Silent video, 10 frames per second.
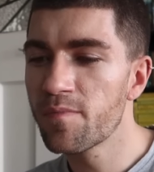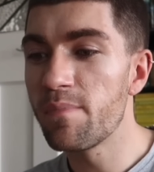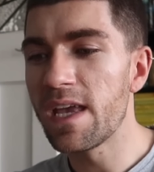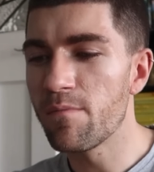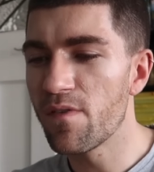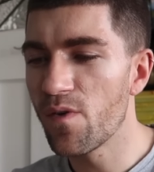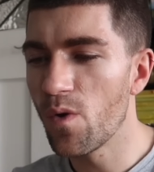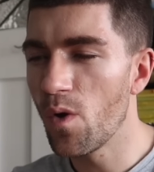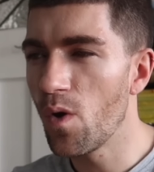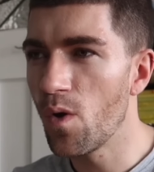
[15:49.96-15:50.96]
been
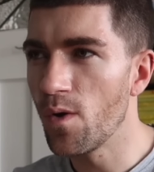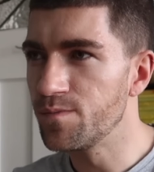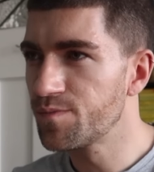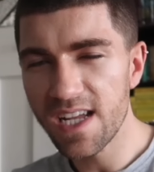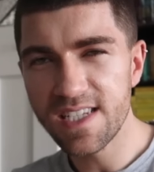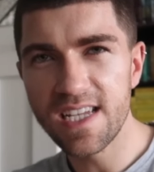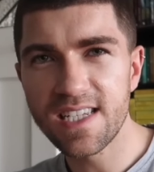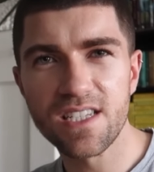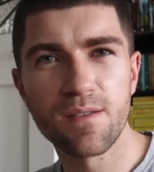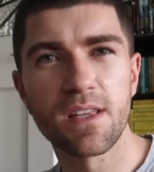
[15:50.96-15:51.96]
before, or it tastes
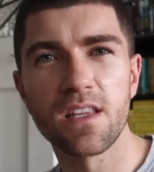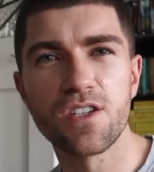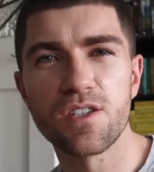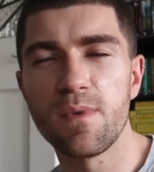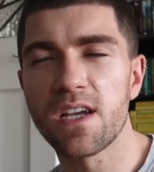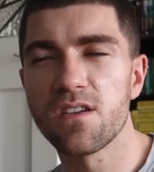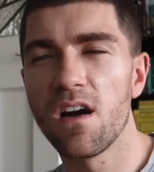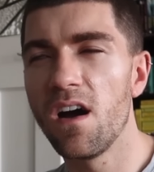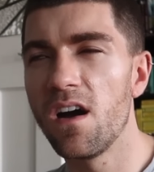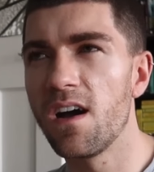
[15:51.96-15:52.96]
like something that just makes your
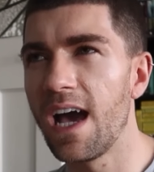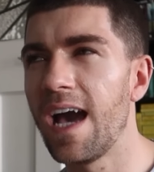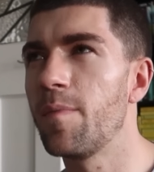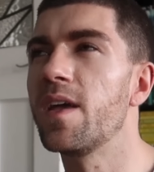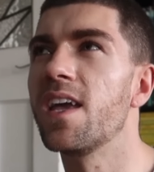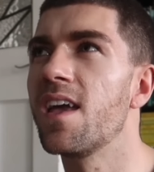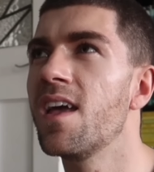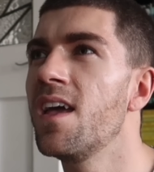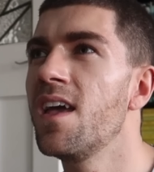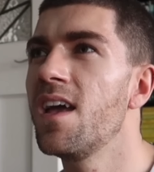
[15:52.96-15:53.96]
heart happy.
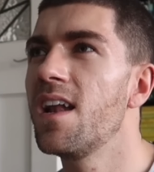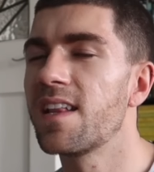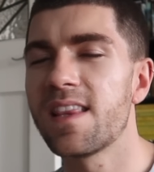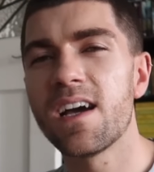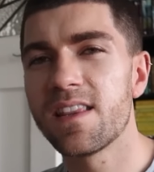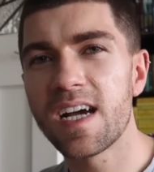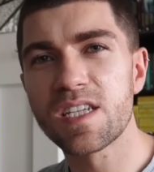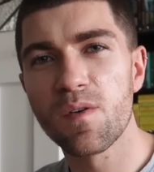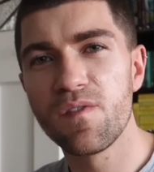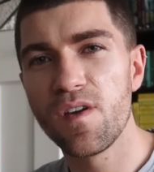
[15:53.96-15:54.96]
Like
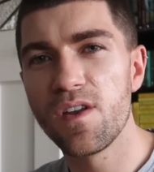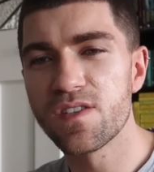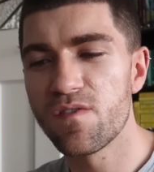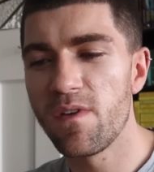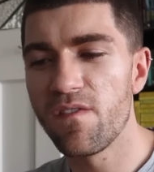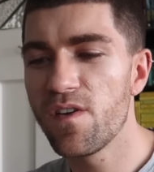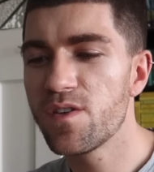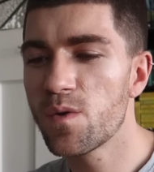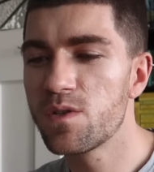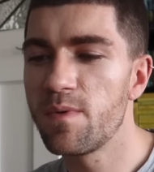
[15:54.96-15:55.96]
that's what food is for me.
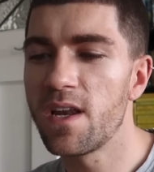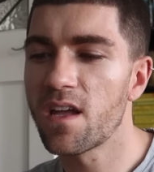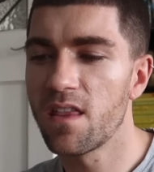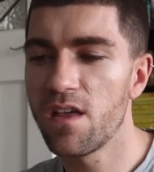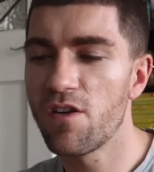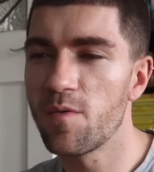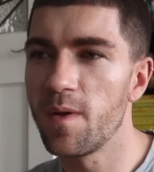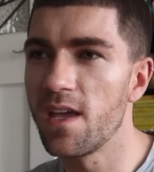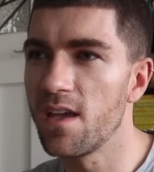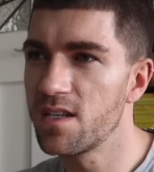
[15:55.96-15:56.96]
Food's always been like a
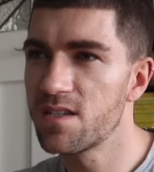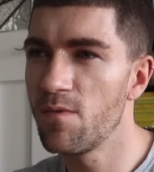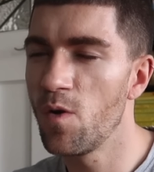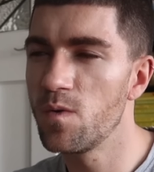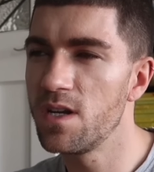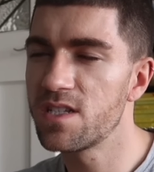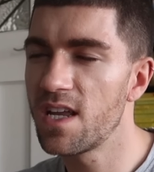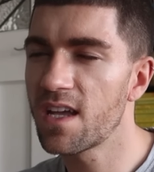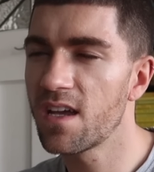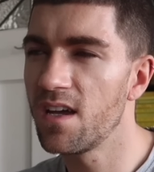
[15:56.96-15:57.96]
therapy. It's
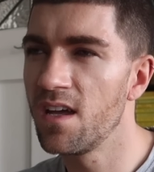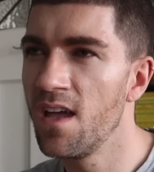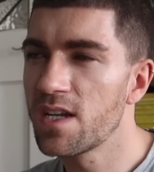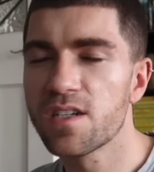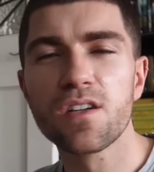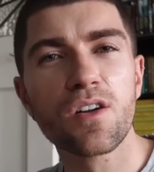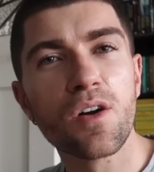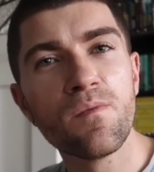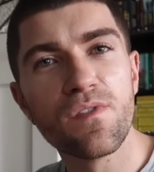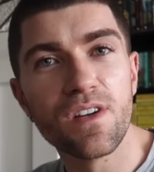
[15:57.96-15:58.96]
like a
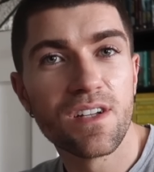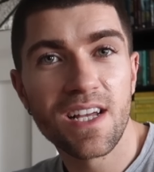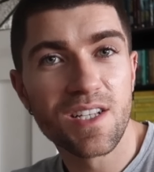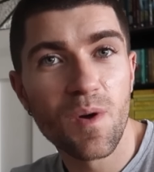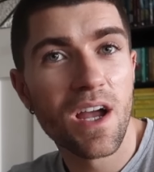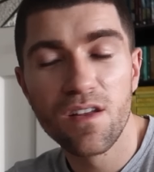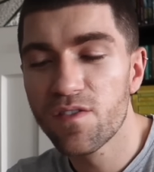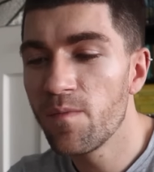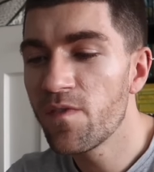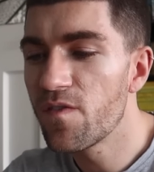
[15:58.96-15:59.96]
comfort, and that's why I love
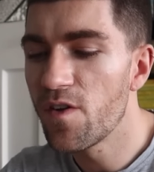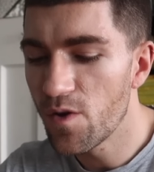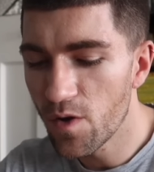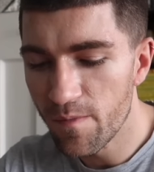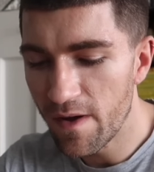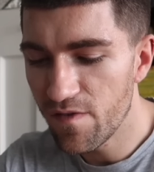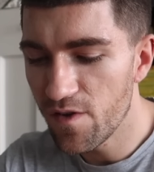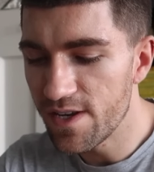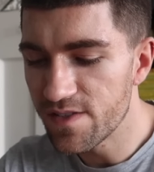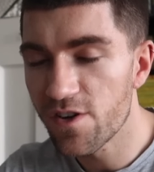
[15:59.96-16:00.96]
comfort food. All of my
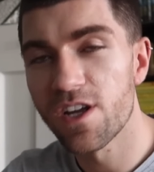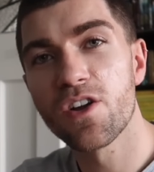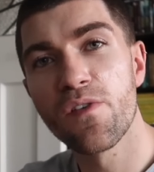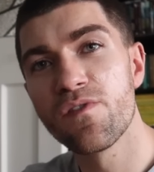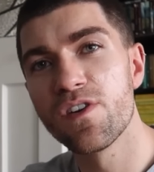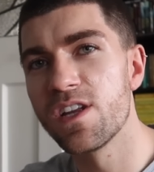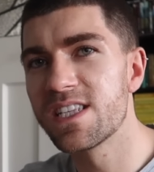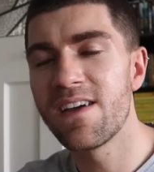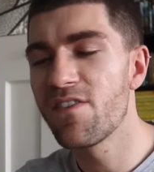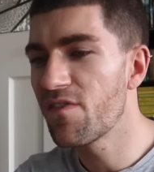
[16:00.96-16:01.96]
food is very comforting.
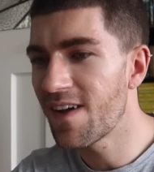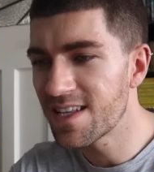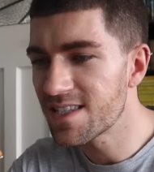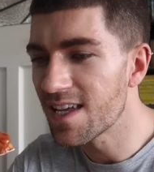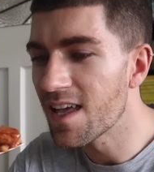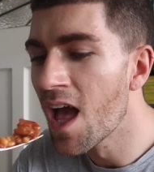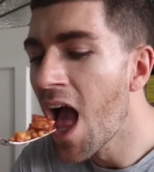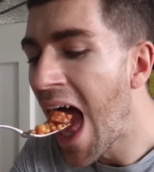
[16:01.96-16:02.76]
It's never fancy.